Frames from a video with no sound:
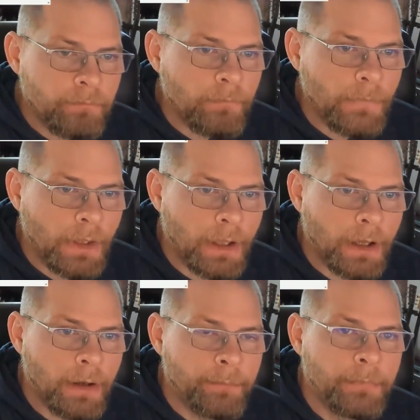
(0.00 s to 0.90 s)

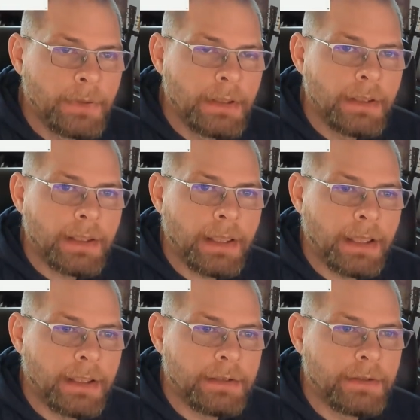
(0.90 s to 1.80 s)

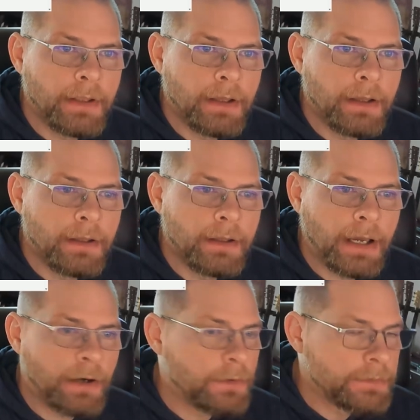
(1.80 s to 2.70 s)
And I
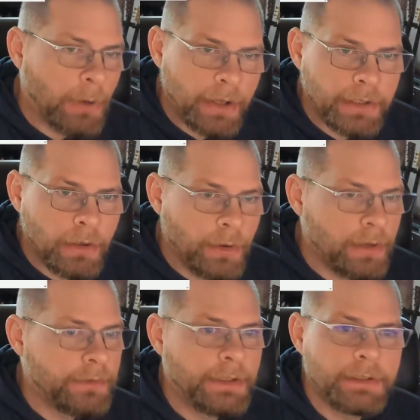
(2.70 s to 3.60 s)
heard some audio
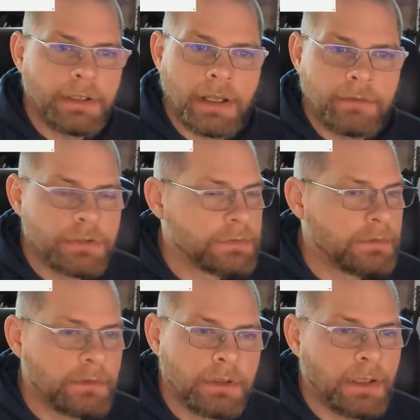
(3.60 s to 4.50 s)
of it, and
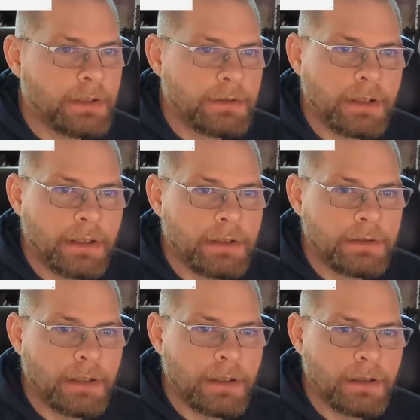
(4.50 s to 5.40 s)

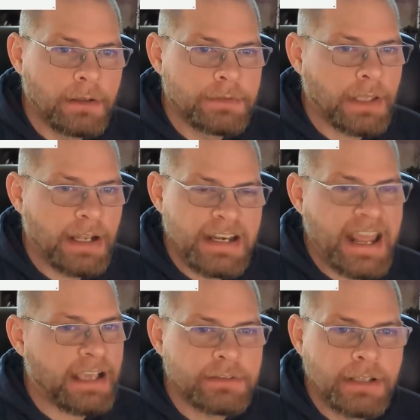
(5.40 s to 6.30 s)
it's got a
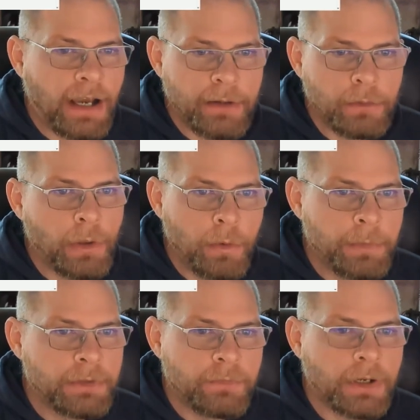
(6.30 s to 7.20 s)
nasty idle lope.
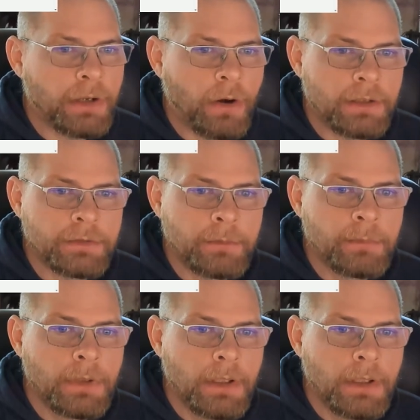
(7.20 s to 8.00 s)
It's freaking awesome.